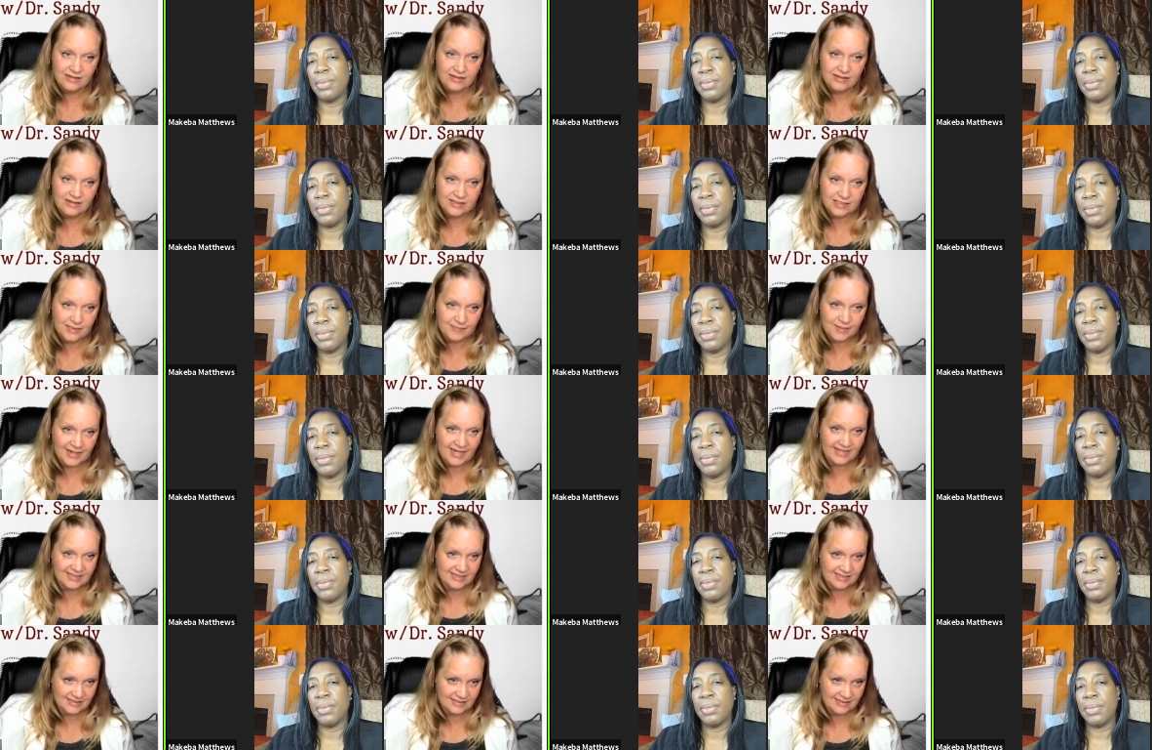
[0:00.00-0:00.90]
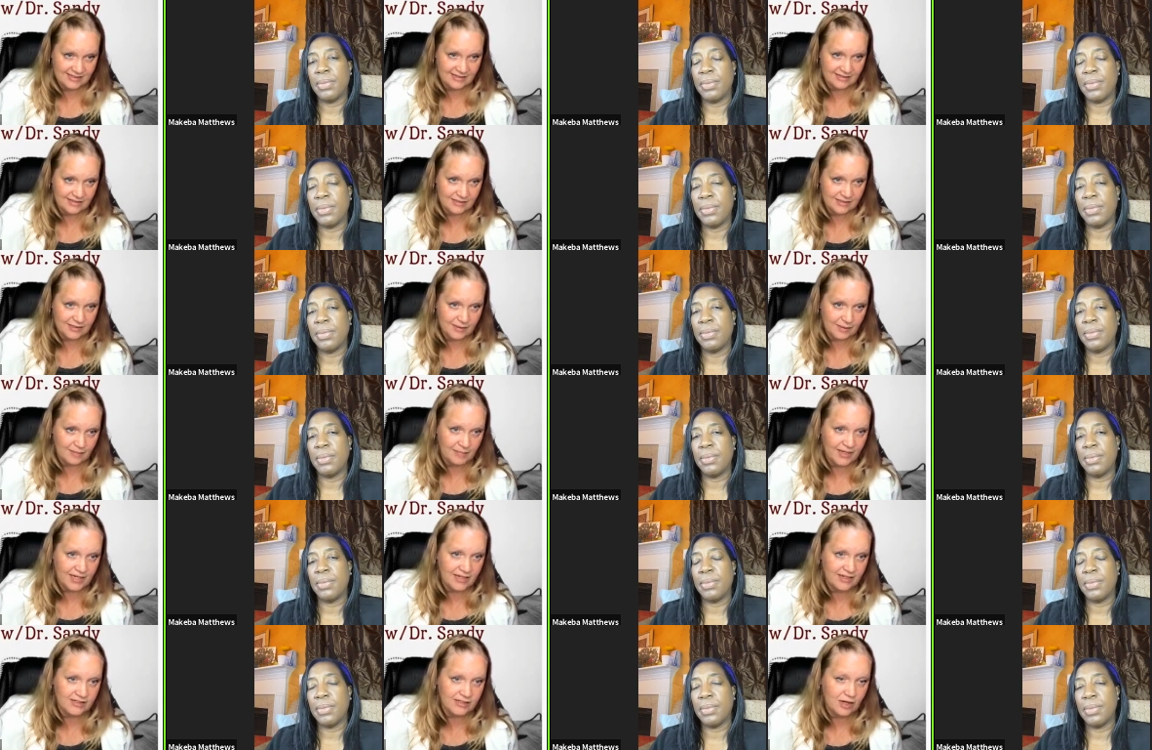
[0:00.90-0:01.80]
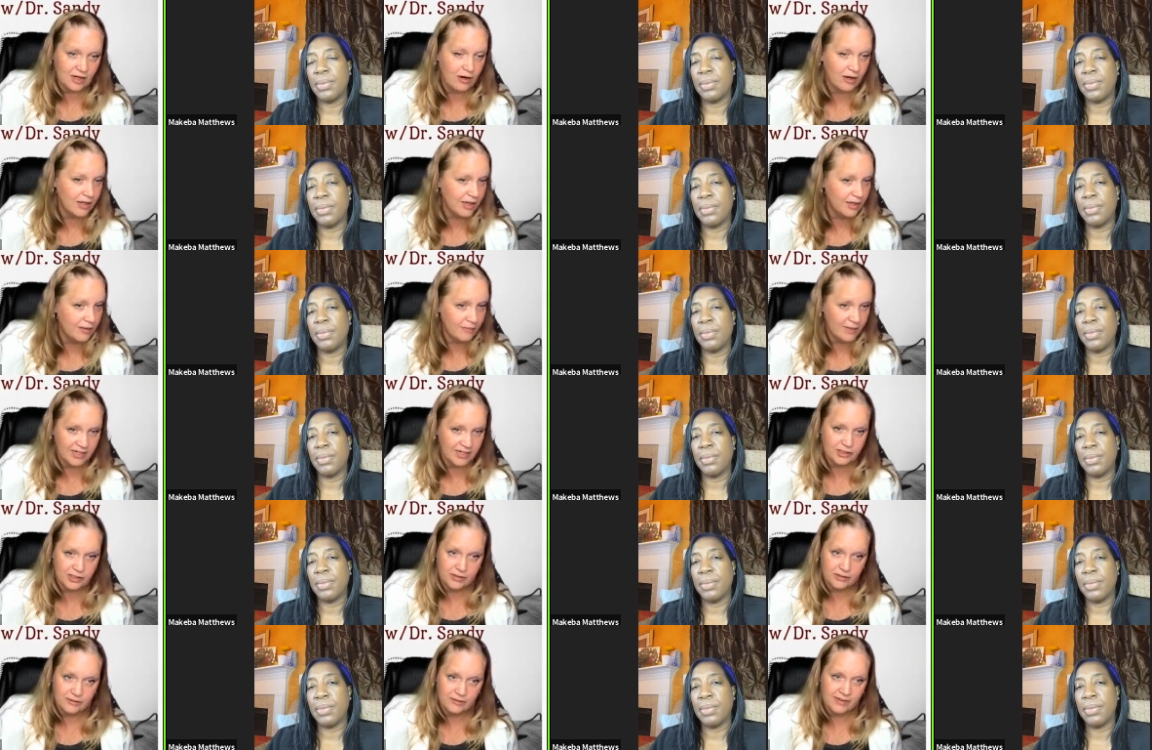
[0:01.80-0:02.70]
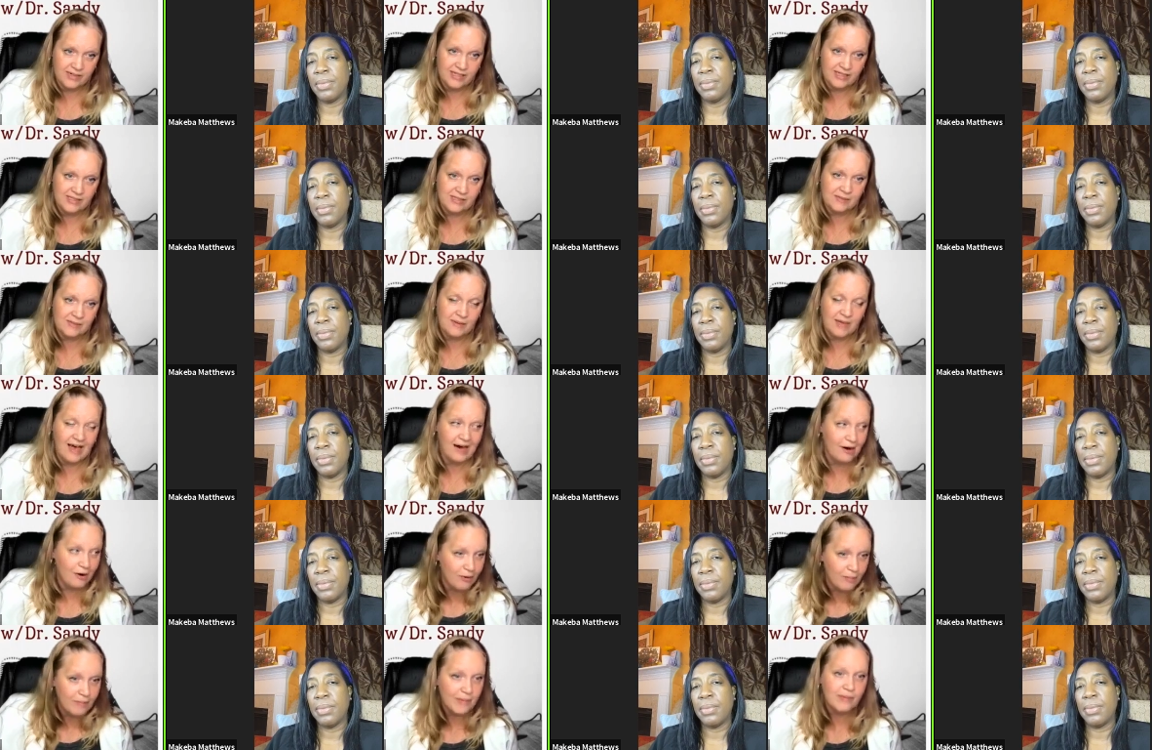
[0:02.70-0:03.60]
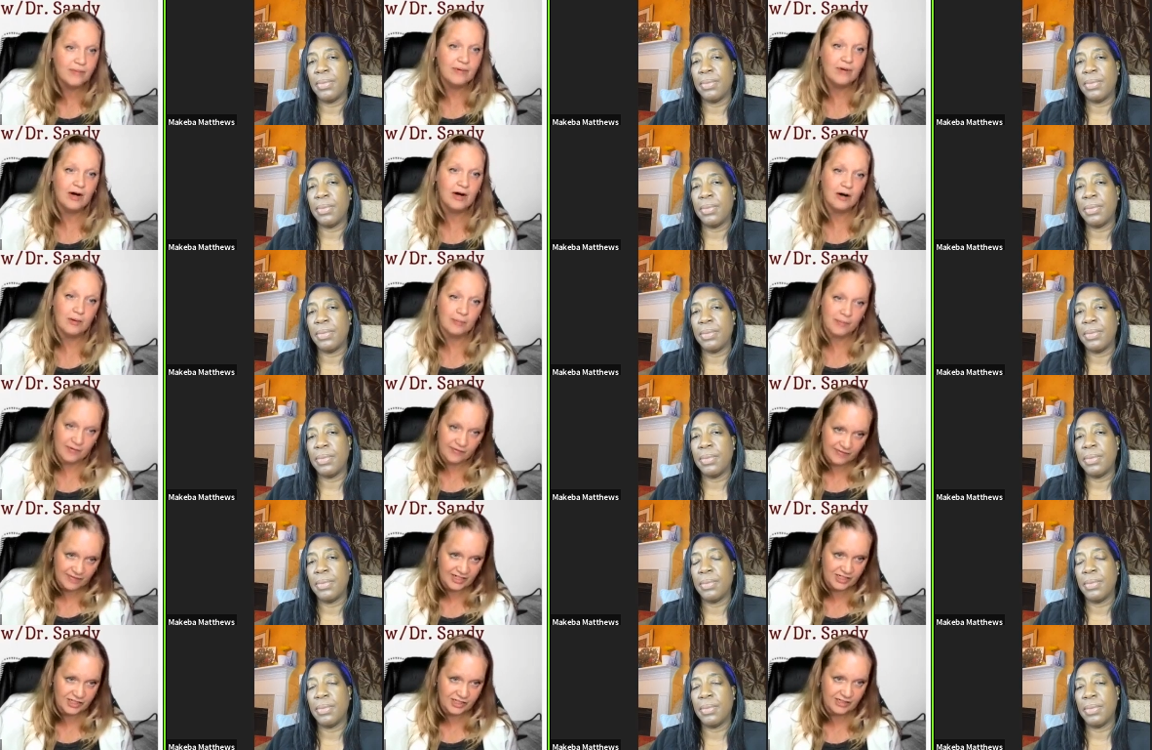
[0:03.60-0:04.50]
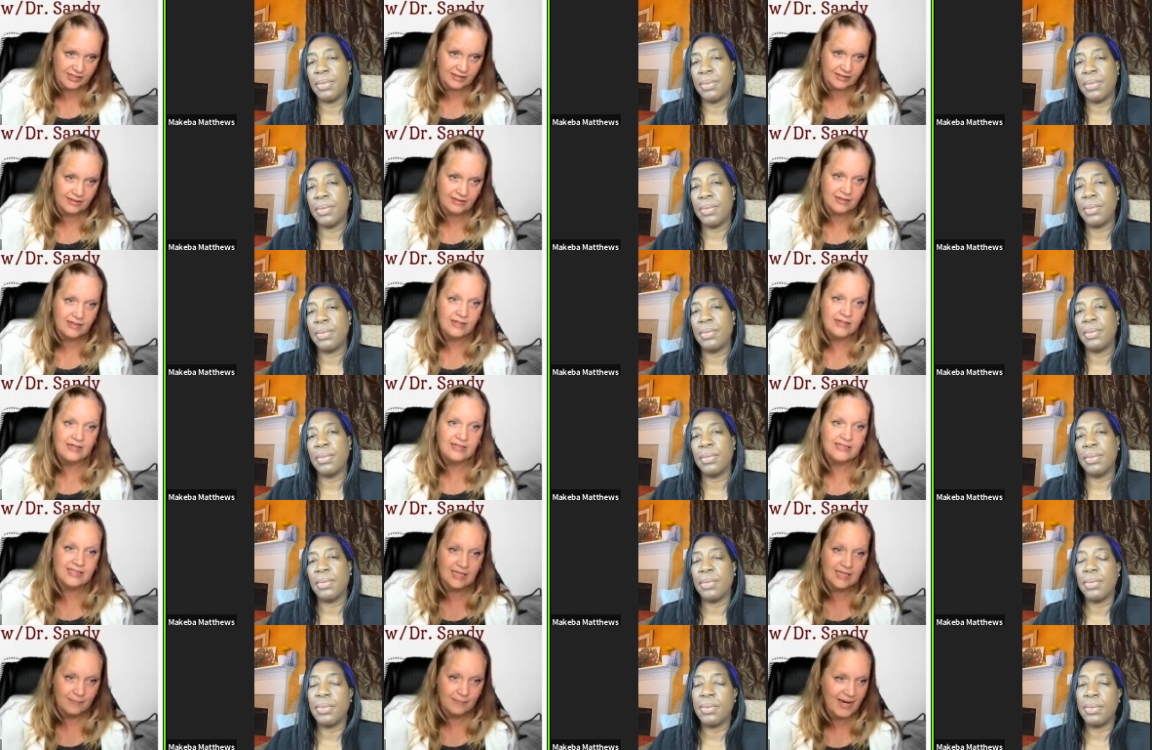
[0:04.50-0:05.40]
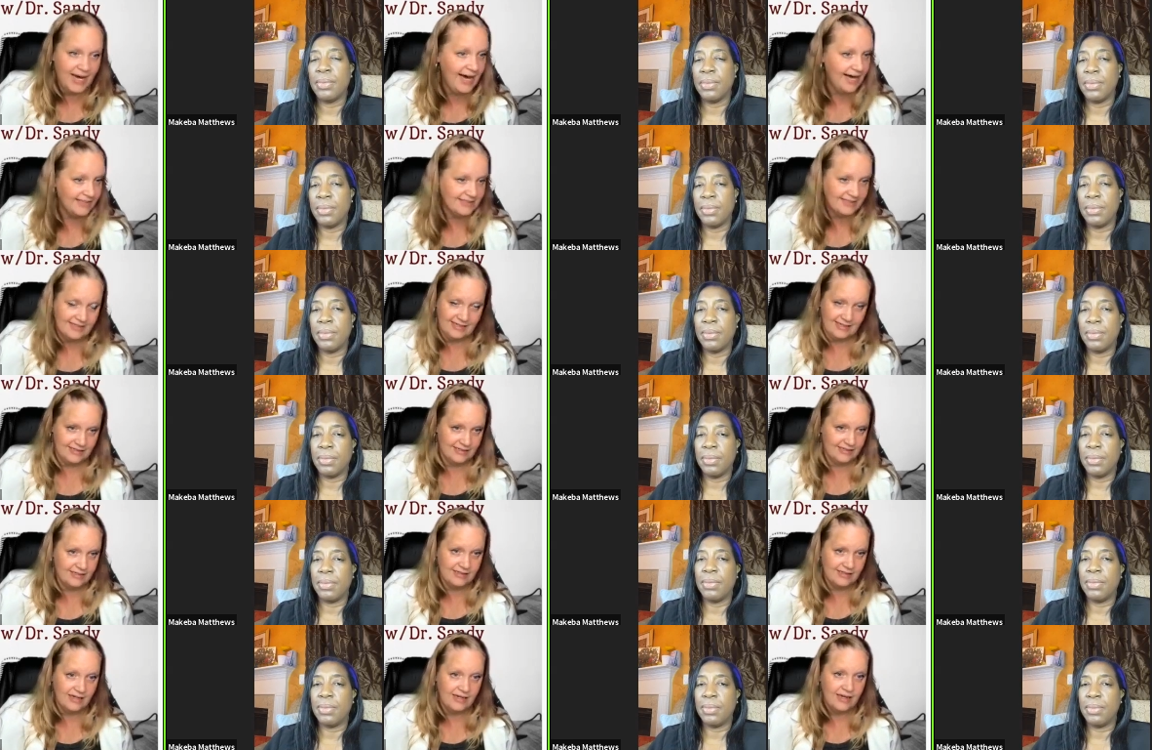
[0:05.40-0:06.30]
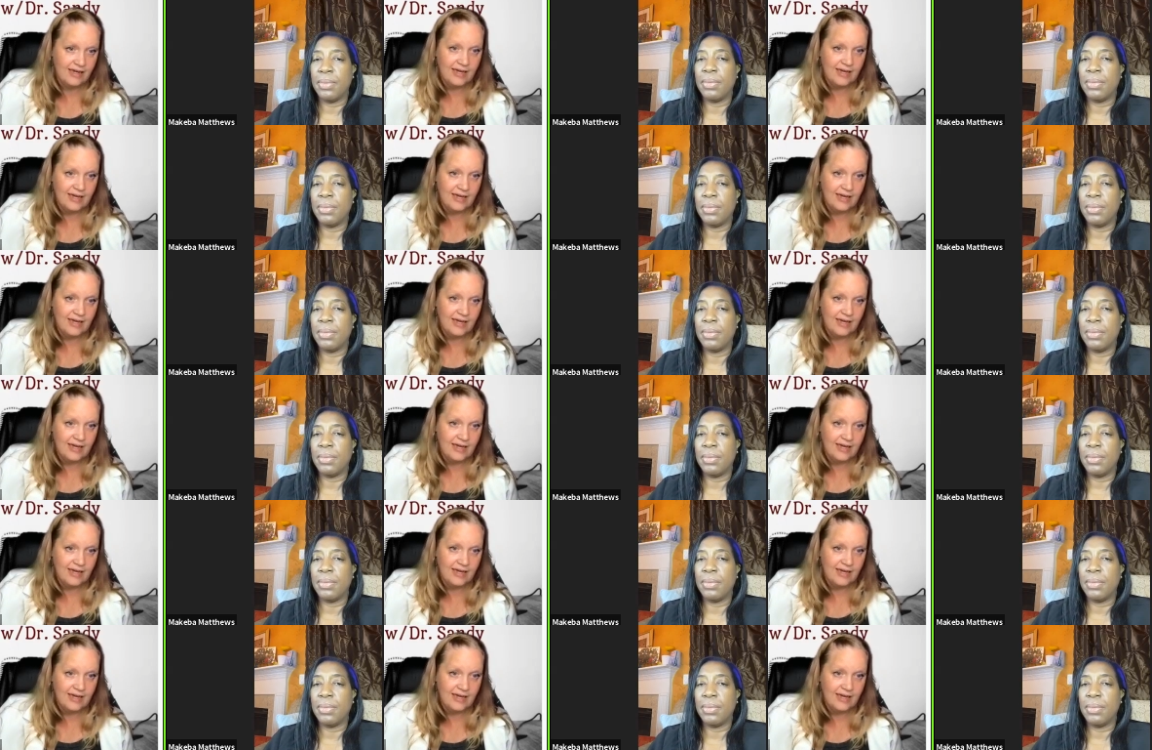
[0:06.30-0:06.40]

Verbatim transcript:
Speaker 1: into my existence because all I want to do is help our profession to get past this.